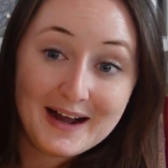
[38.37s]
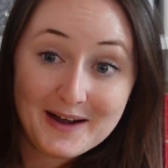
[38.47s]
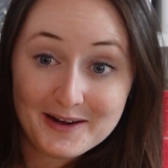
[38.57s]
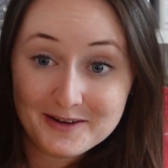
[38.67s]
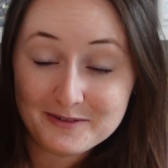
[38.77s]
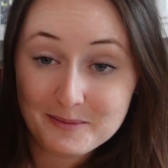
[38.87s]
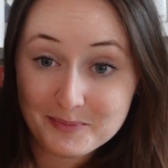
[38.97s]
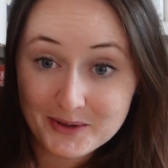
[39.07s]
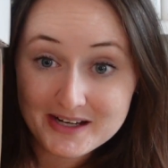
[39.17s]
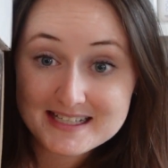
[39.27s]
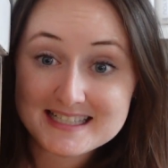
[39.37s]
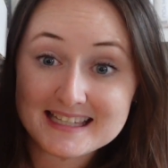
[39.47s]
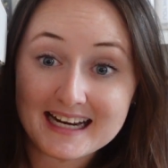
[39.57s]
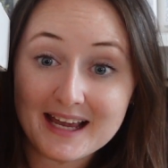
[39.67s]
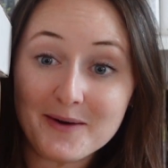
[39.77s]
of books
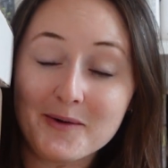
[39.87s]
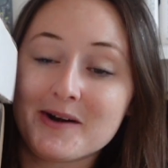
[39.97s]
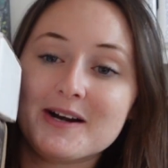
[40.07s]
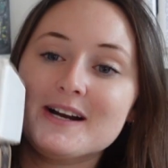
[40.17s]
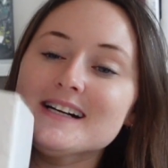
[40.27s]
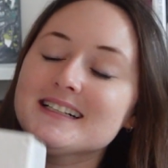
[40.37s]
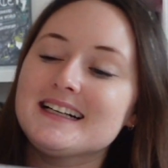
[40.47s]
that I ordered.